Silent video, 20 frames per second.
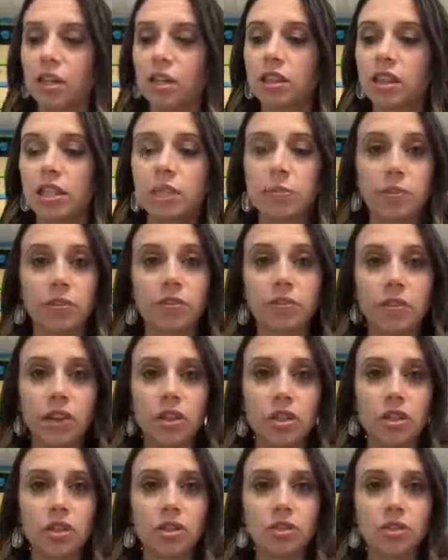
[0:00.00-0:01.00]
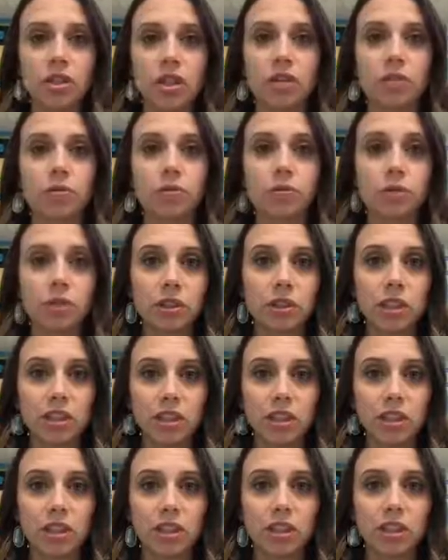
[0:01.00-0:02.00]
These professionals have
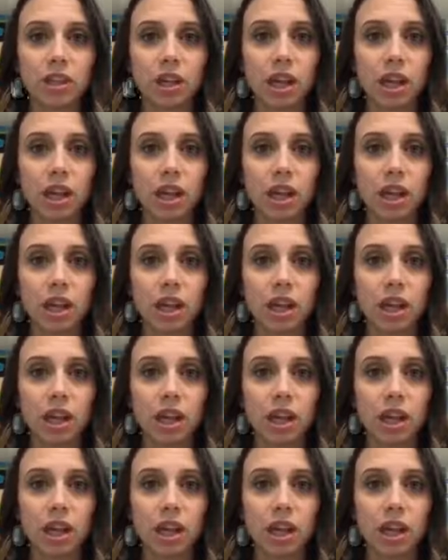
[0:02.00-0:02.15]
really